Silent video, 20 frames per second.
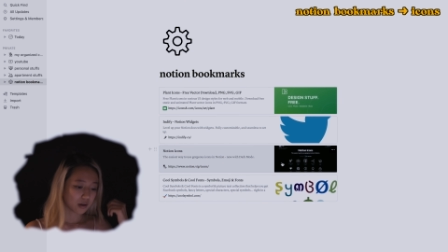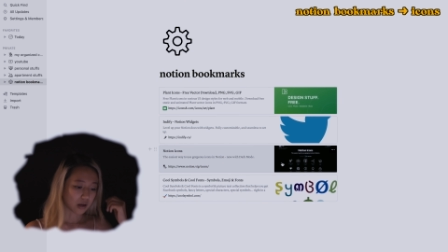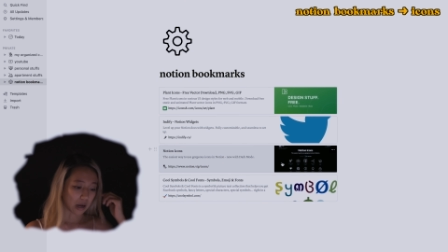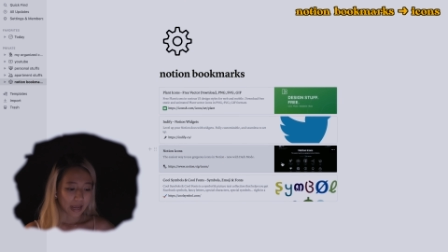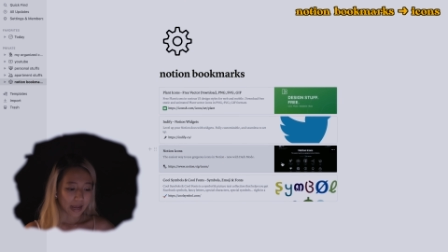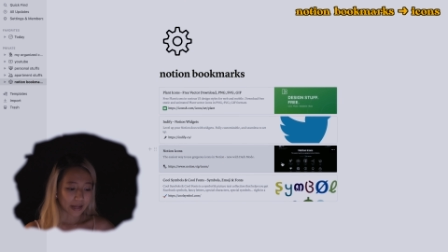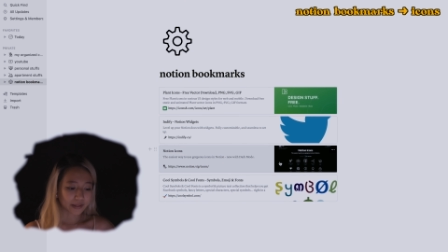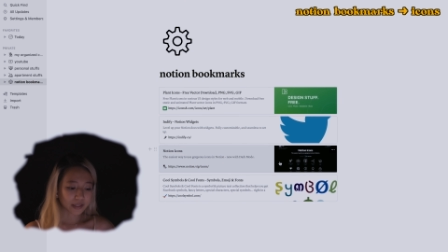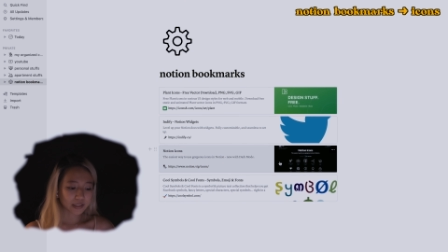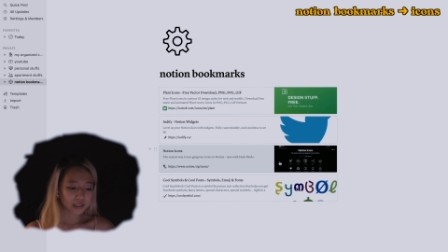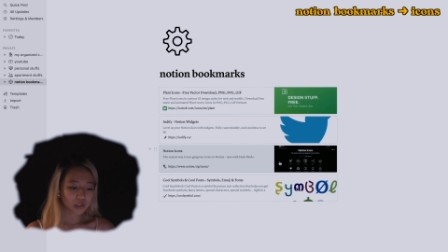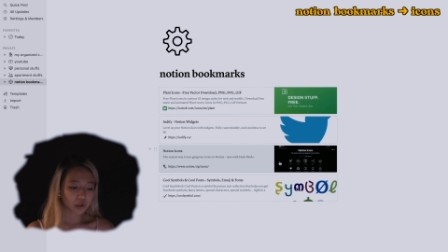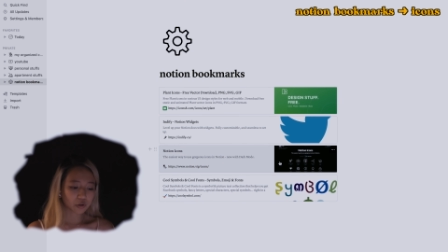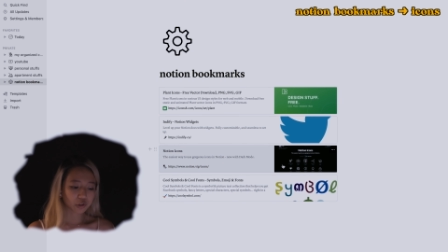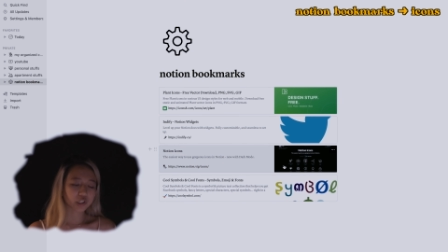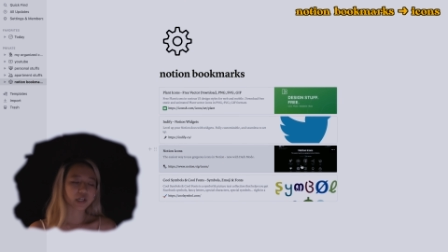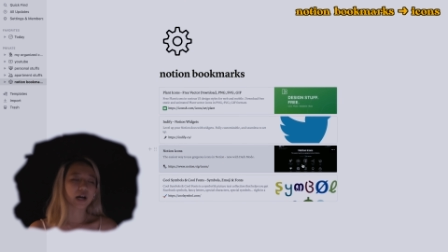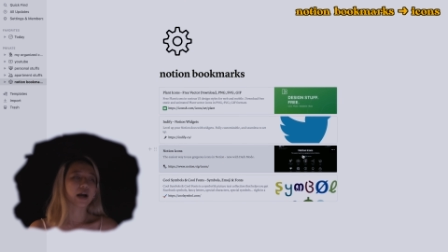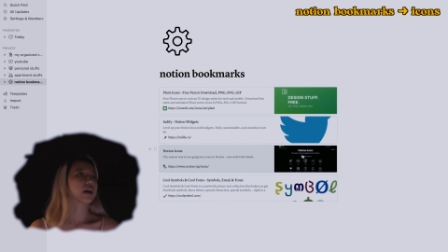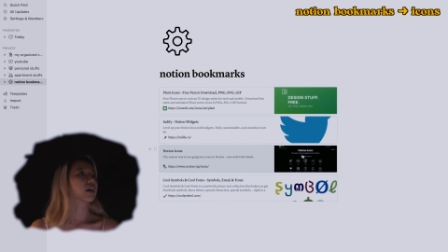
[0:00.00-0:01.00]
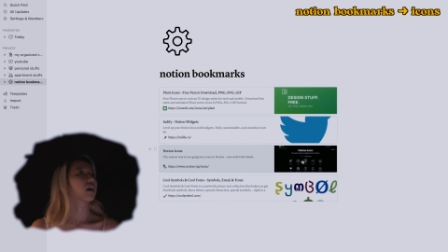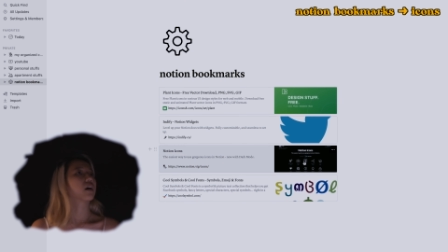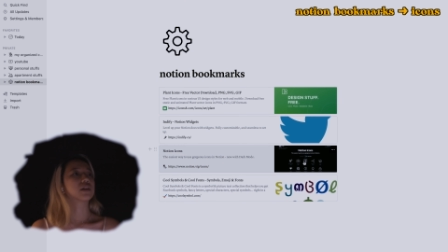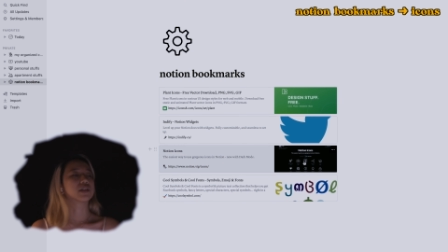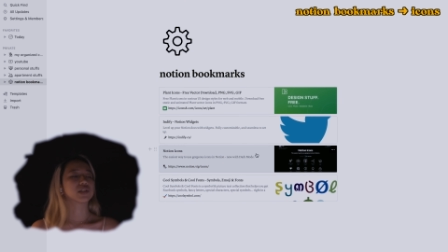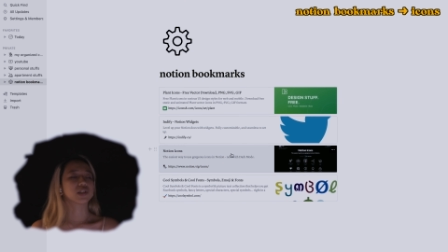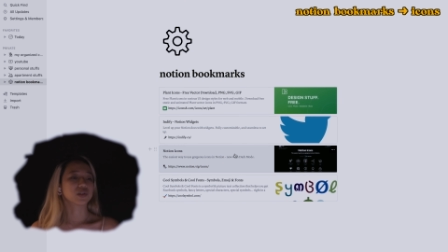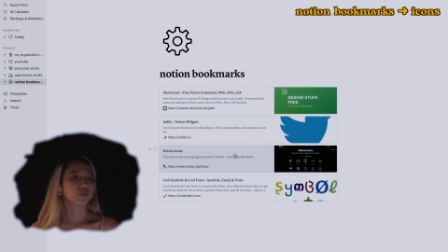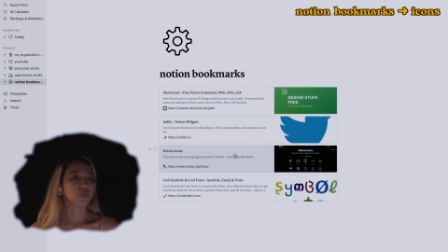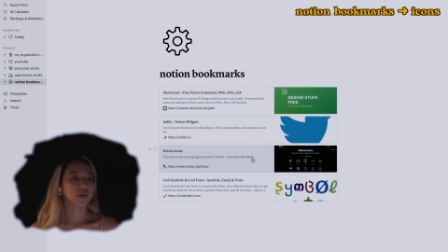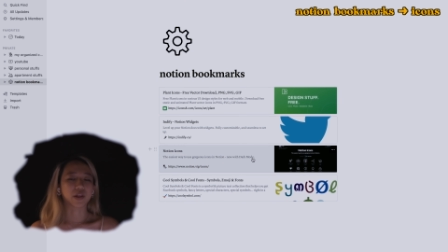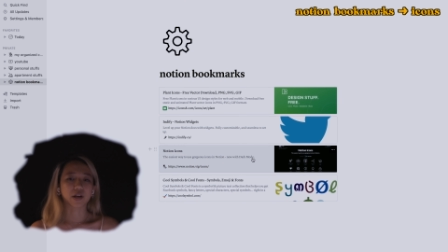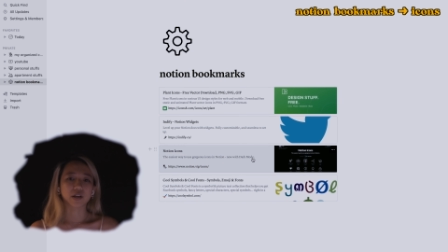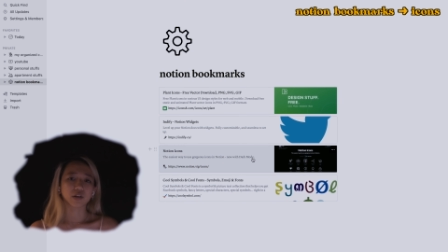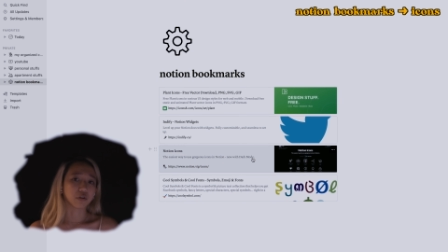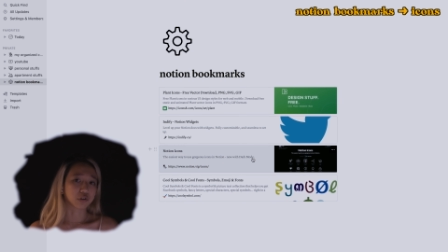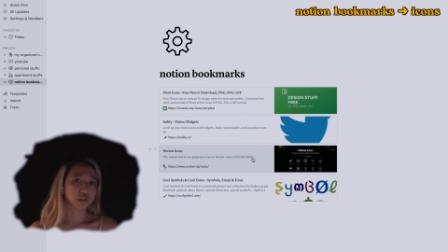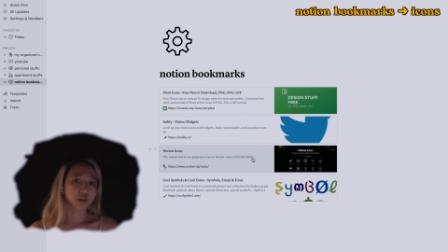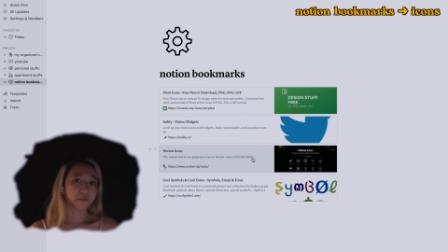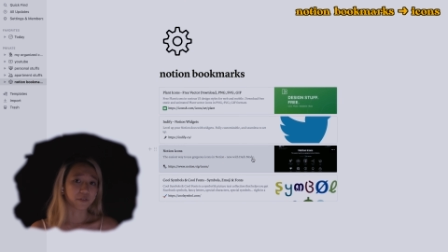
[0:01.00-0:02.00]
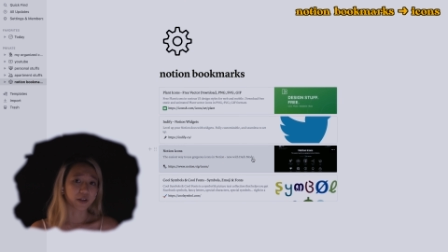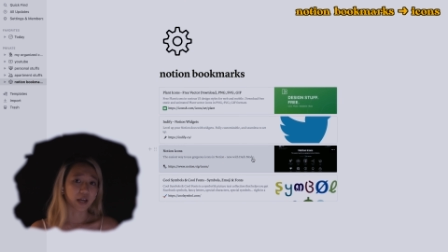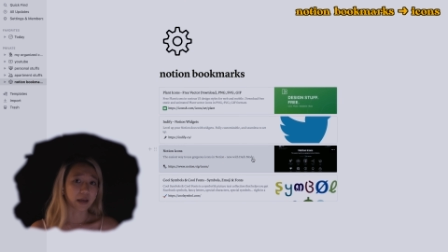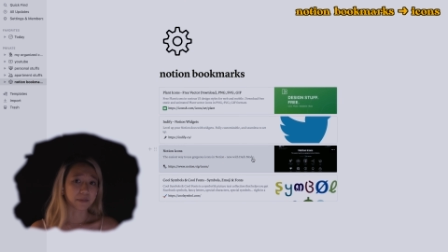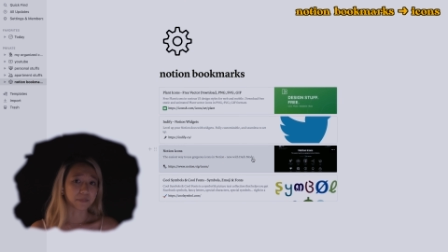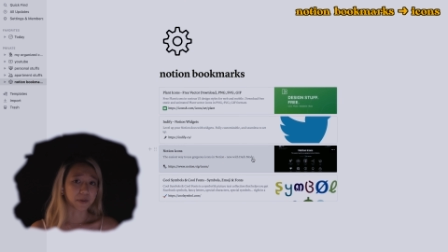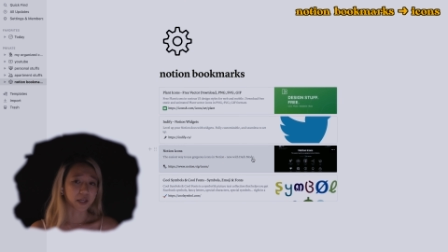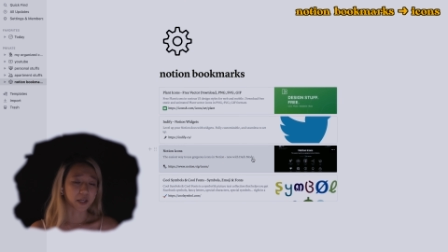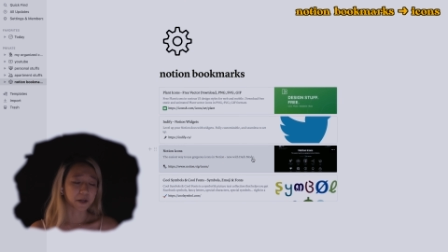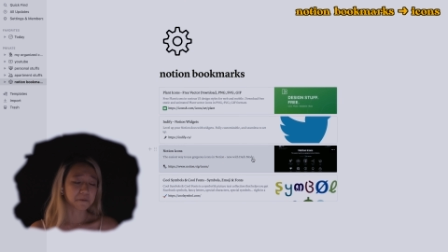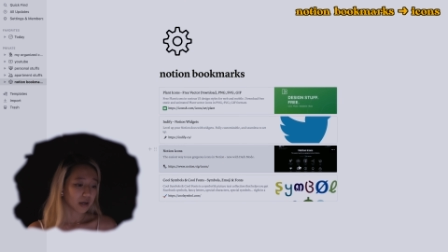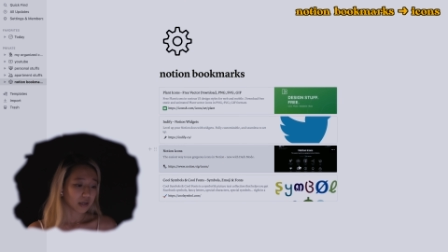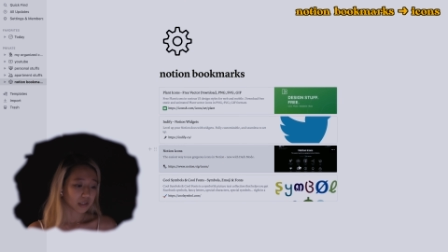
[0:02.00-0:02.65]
And this Notion icon is just with like Notion VIP.